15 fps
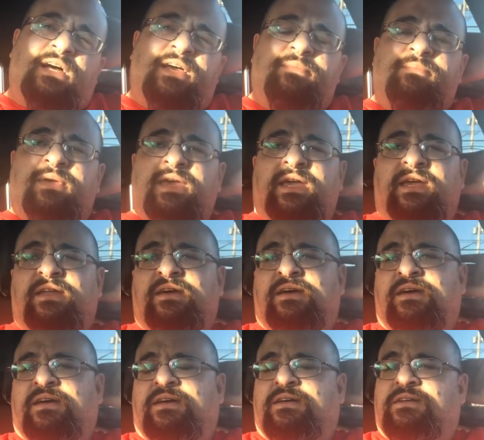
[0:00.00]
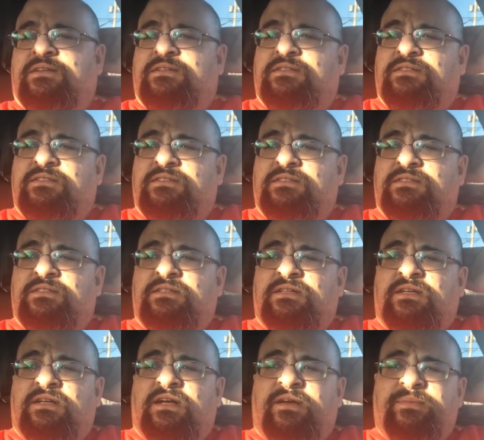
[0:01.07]
I made
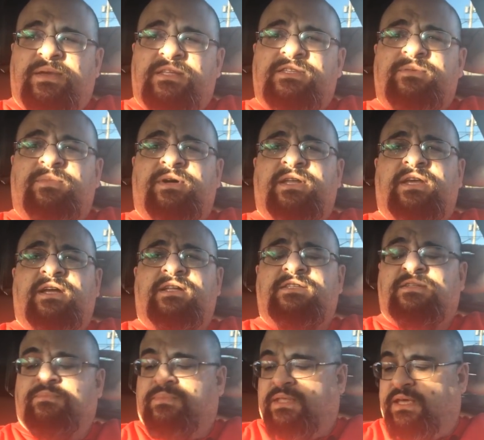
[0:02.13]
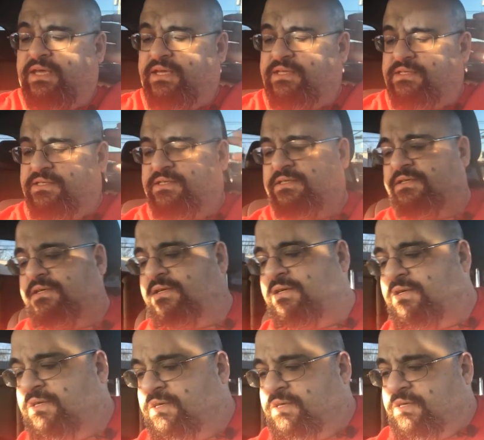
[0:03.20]
some money on some things.
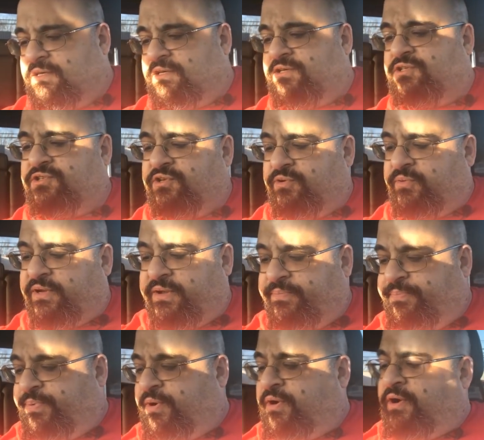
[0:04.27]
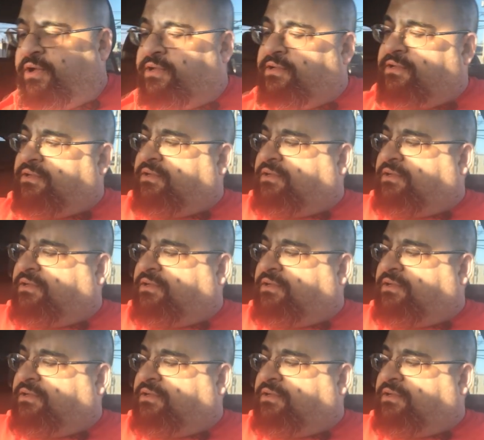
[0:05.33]
I'll show you what I bought.